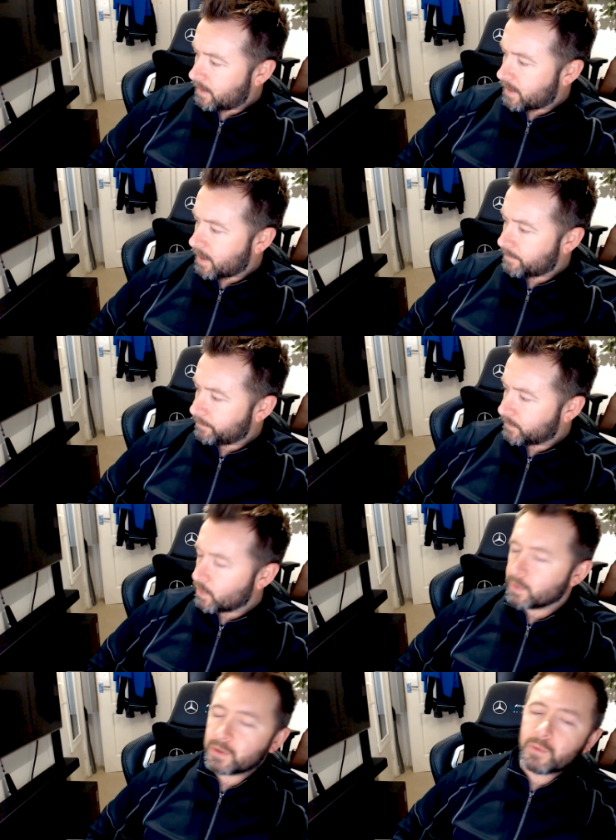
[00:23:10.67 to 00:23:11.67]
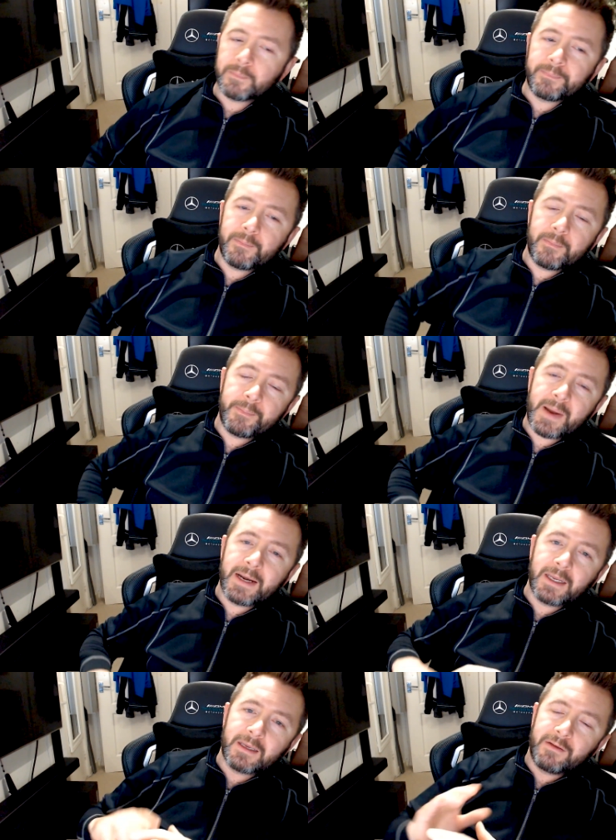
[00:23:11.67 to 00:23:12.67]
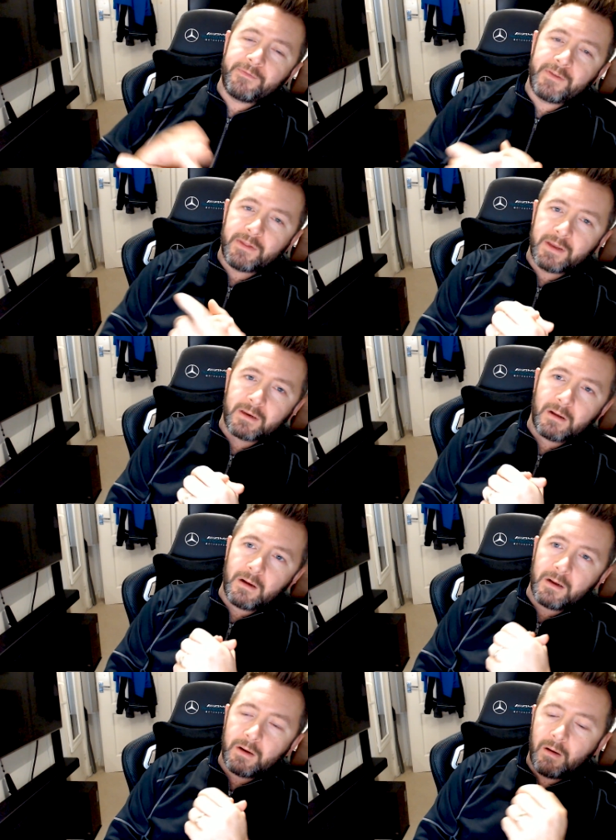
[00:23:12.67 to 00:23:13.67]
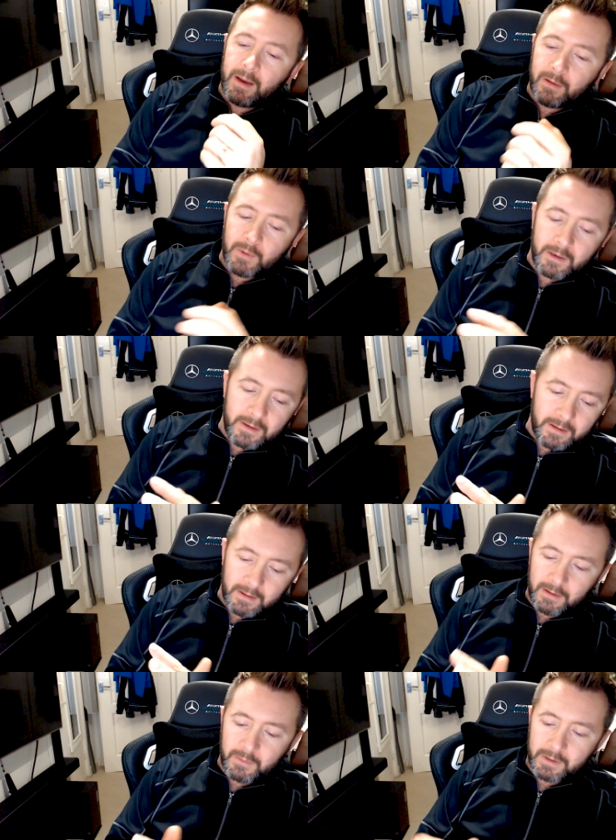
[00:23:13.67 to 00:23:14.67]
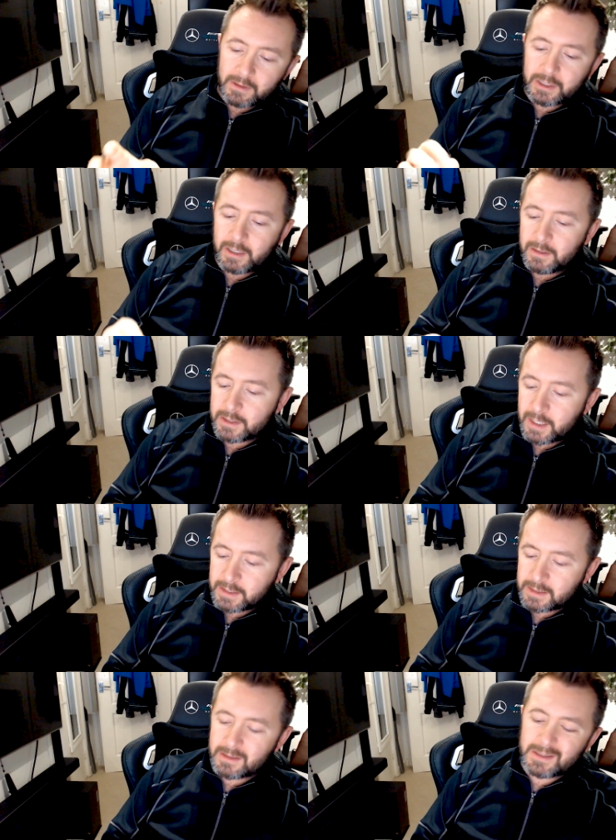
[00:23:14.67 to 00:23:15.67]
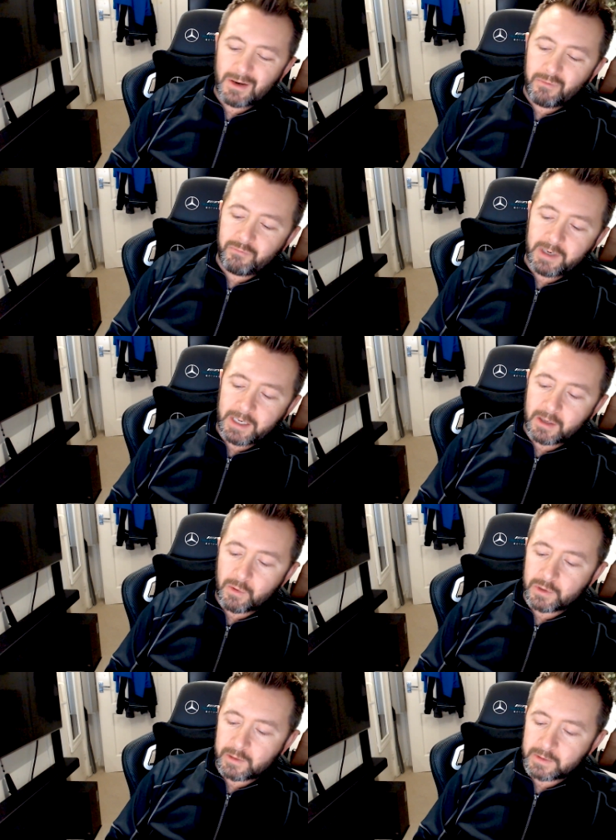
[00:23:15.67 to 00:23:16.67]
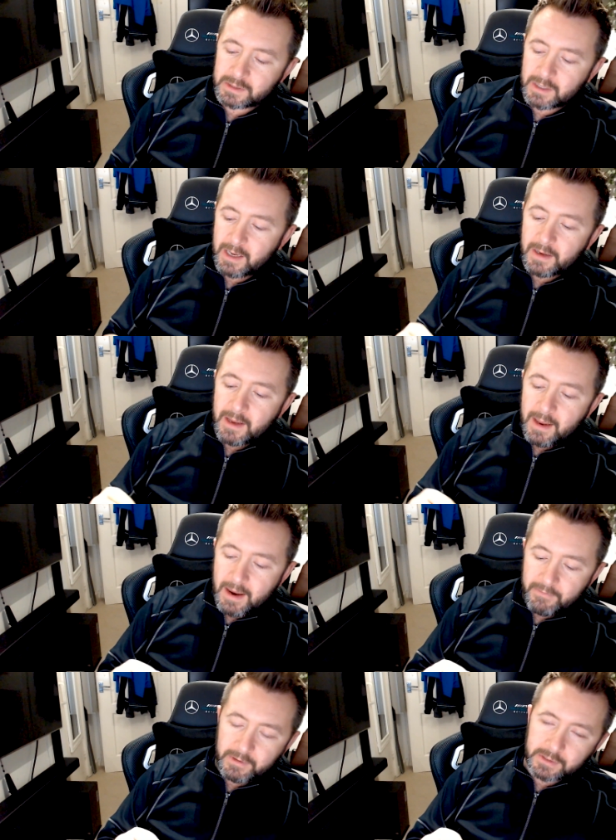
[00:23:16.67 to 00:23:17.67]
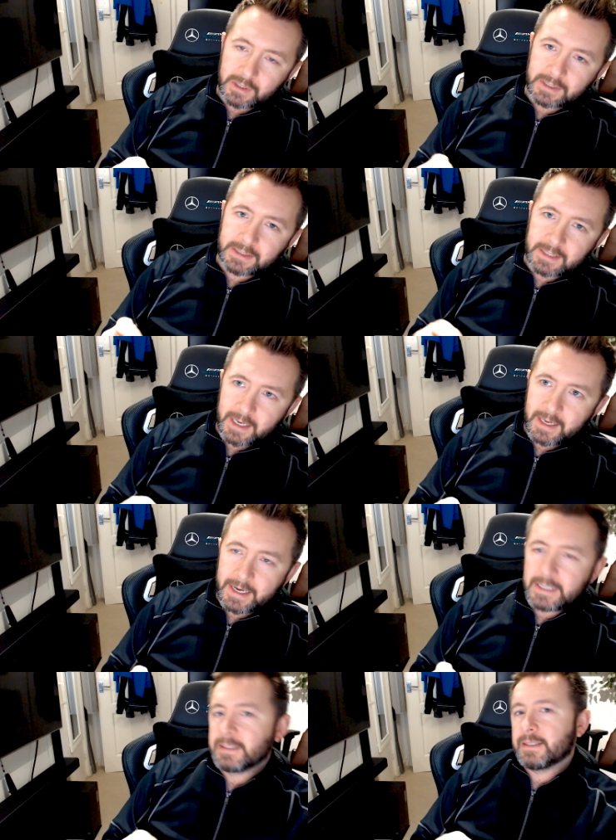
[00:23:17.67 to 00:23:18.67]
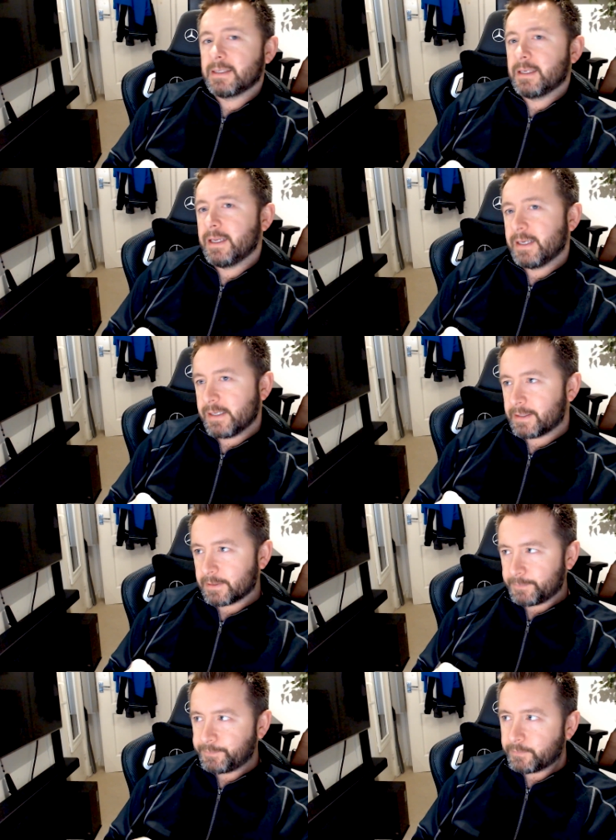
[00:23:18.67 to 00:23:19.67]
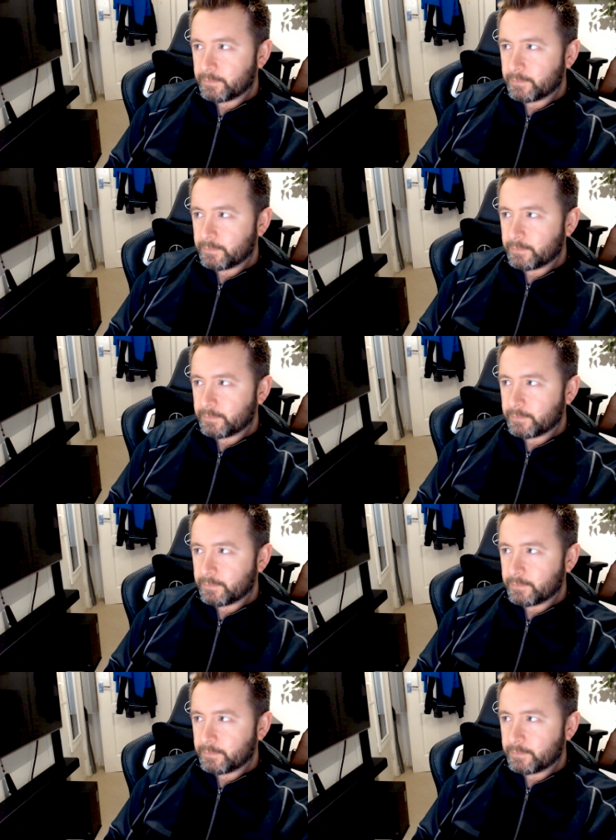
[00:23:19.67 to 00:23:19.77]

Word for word: Yeah. Don't panic if you're thinking, oh no, I don't want the channel to change. It's not really going to. Everything's going to stay as it is.